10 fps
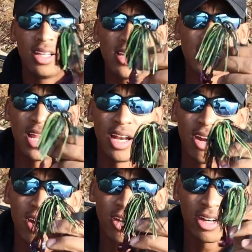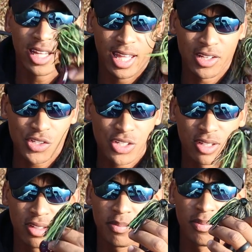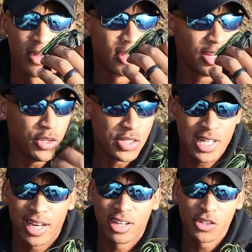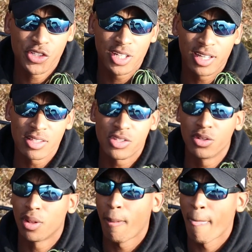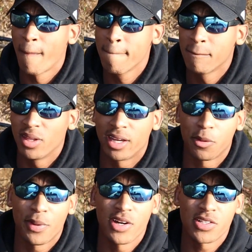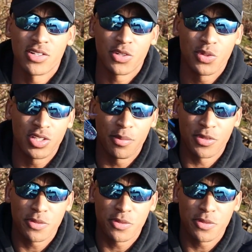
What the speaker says: is a lot harder to catch. It uses a lot of energy to get to in comparison to something